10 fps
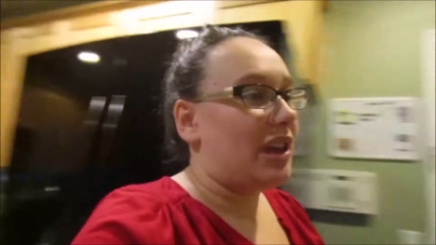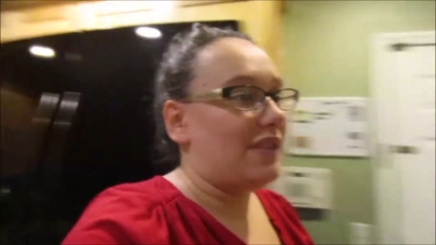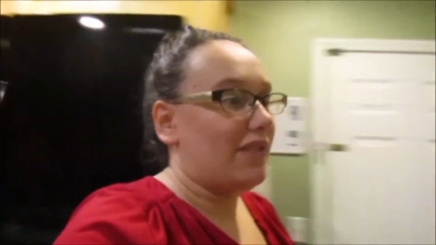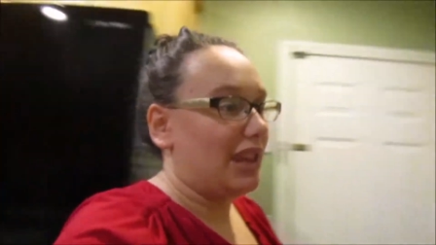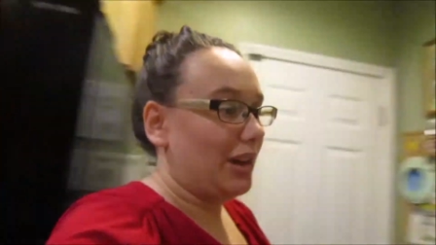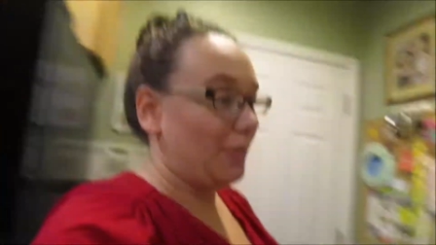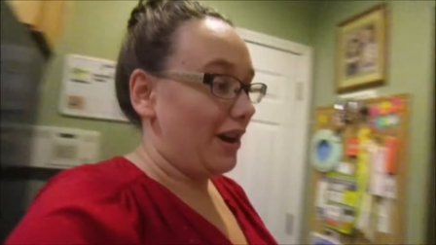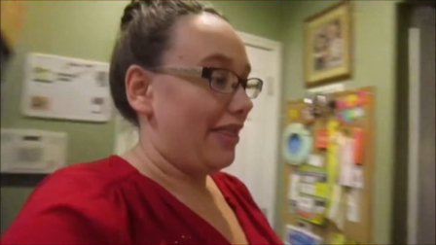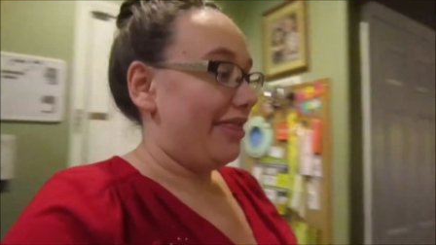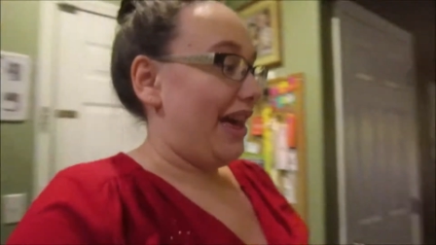a video
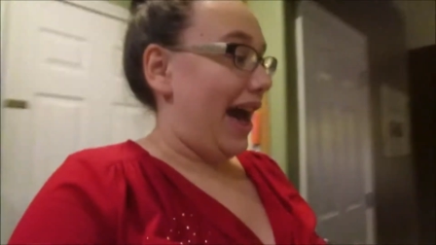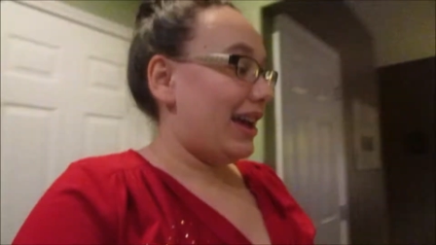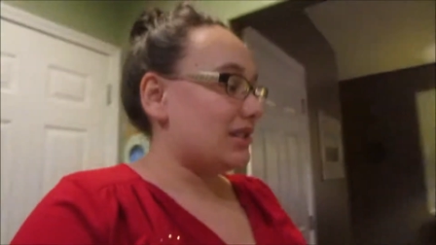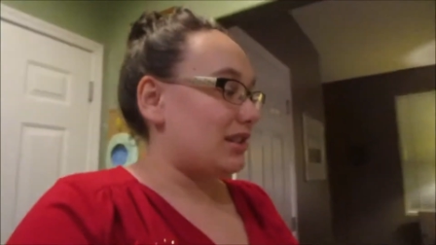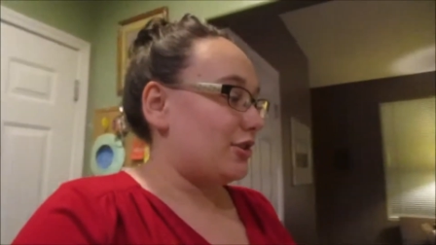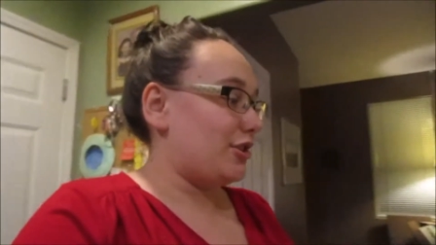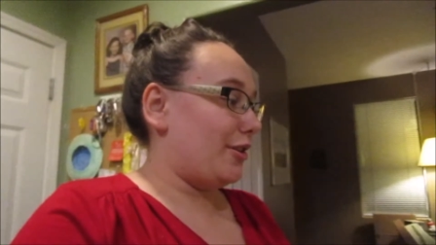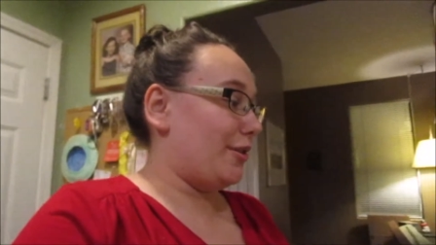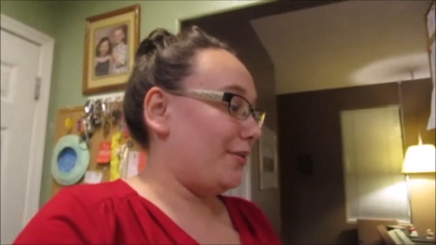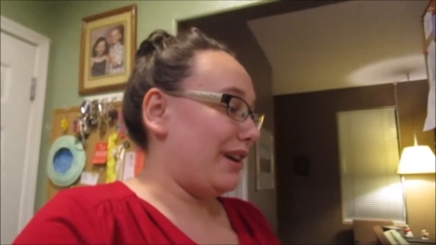on that and show
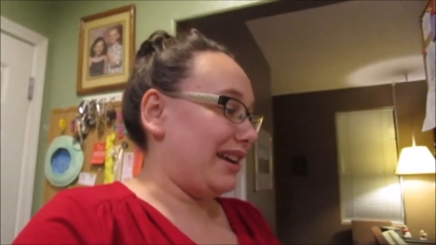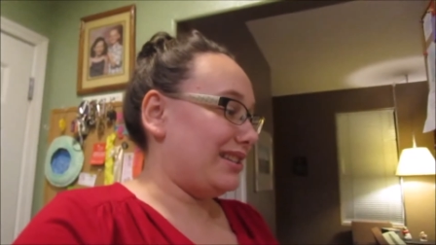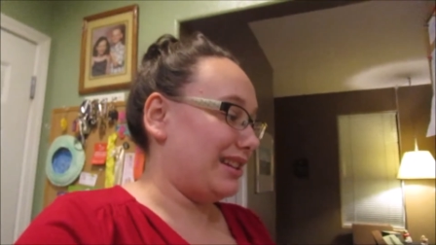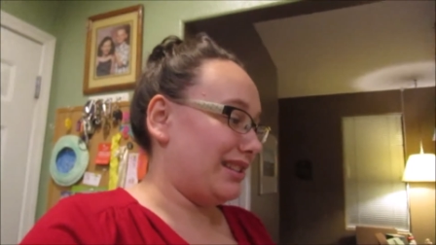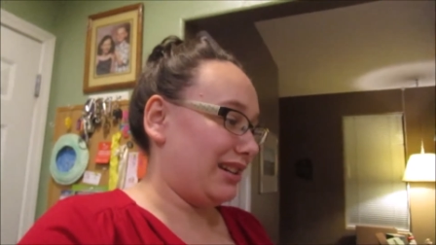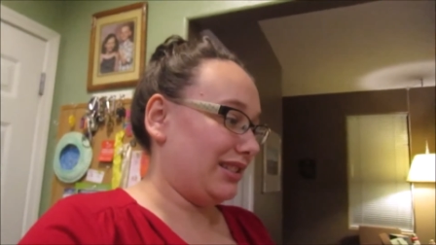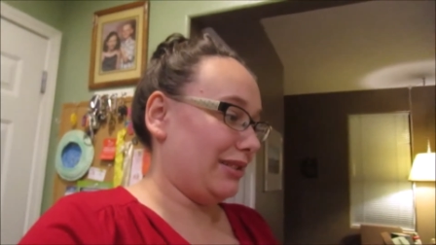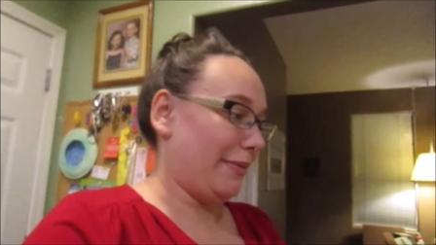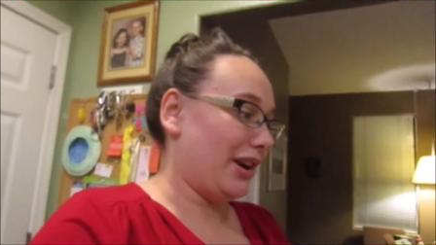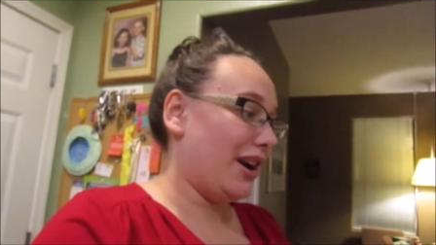you guys his ugly
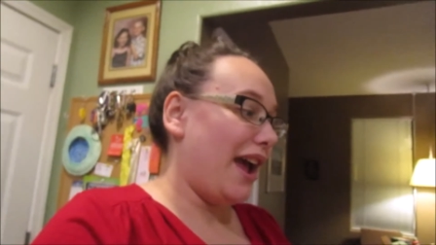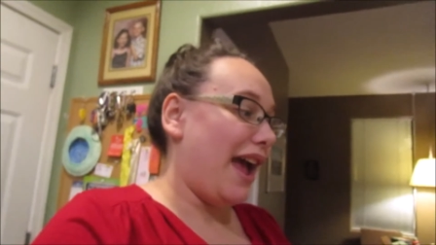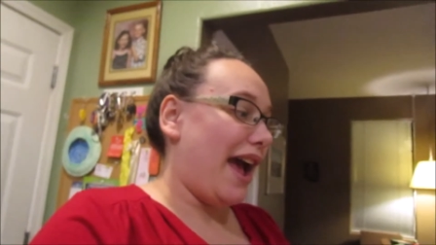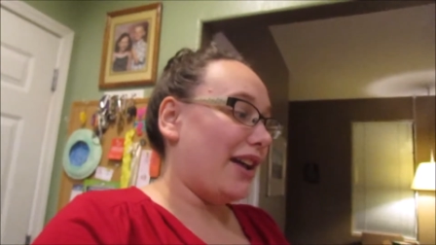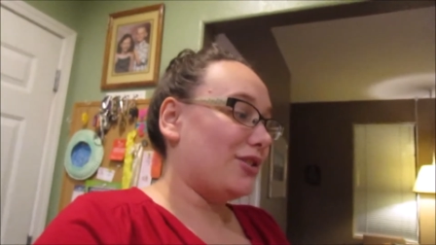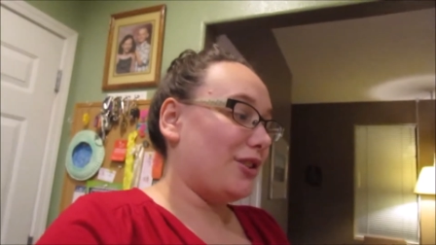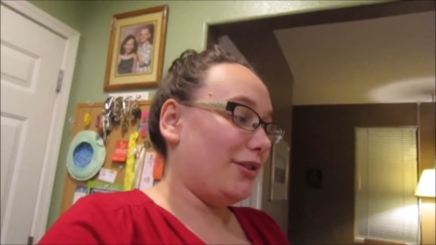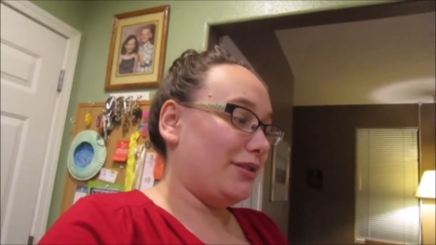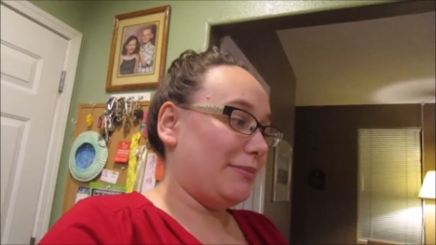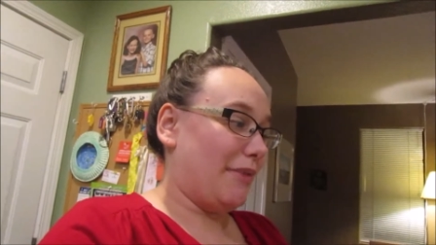sweater and show
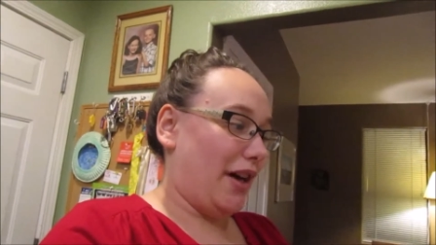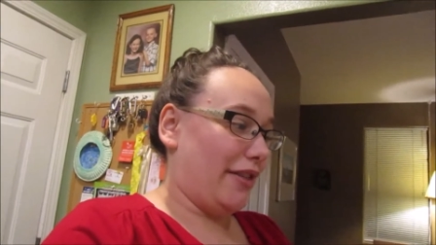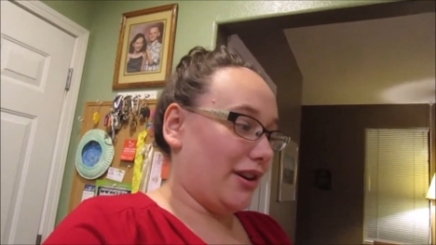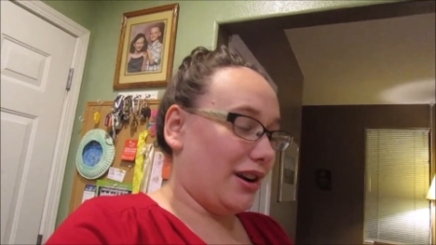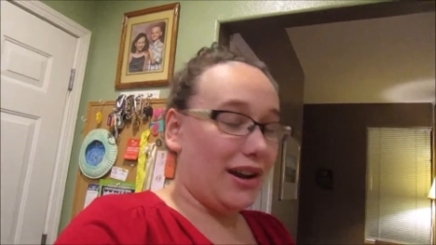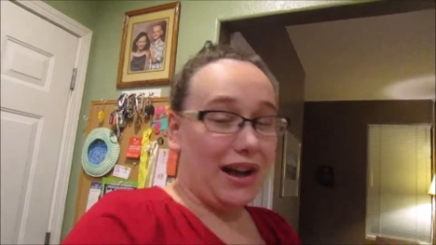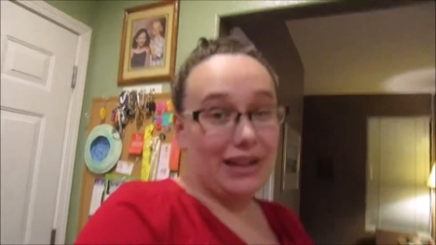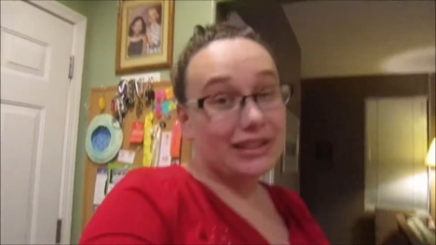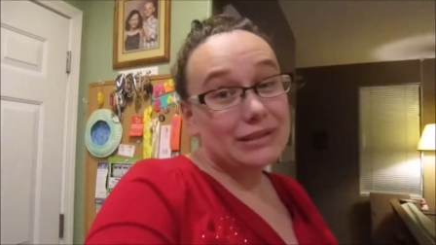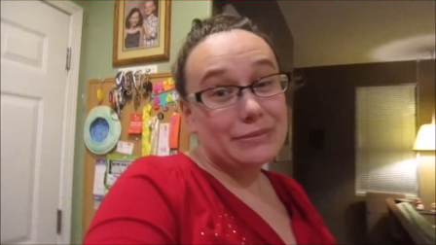you some other
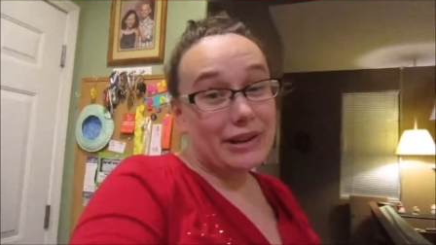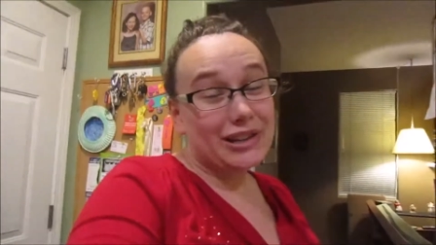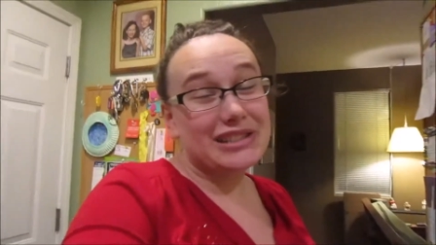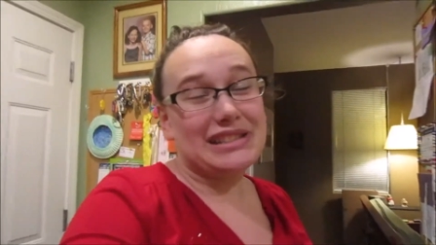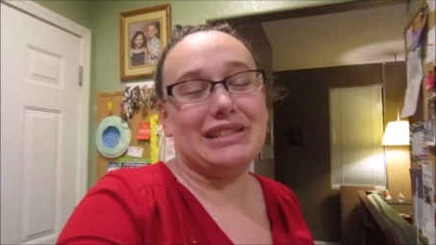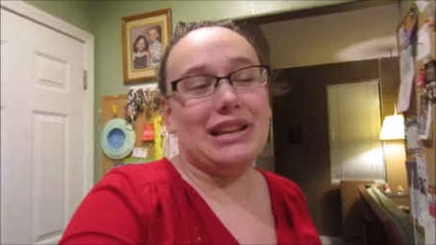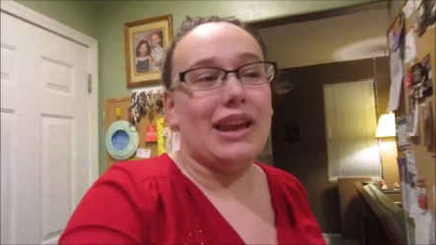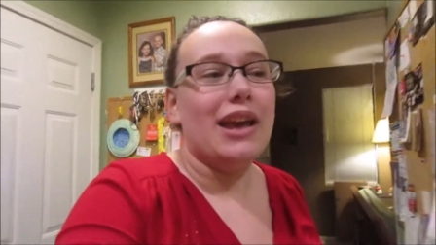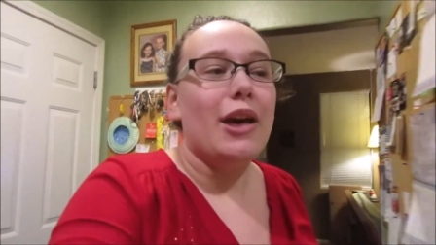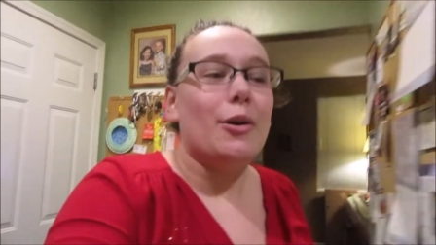ugly sweaters to see
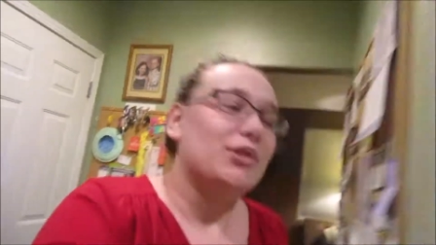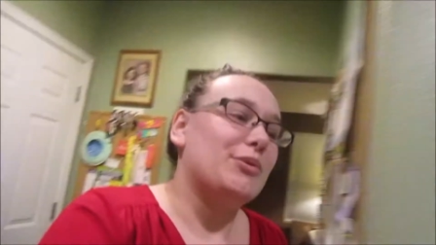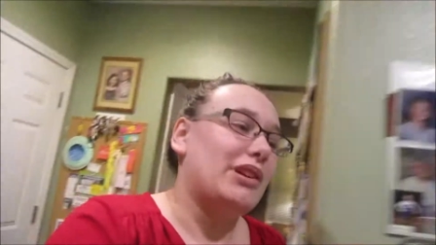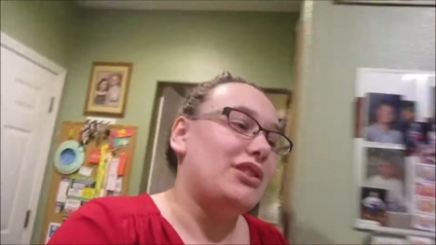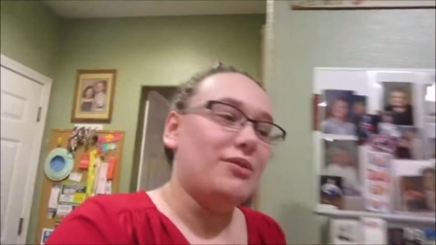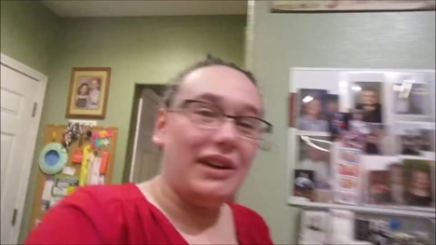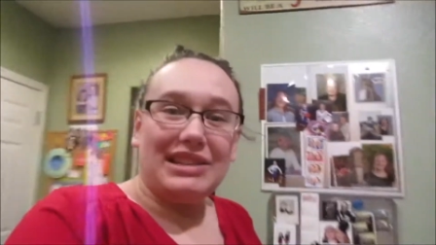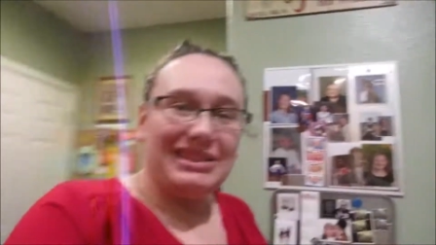which one you guys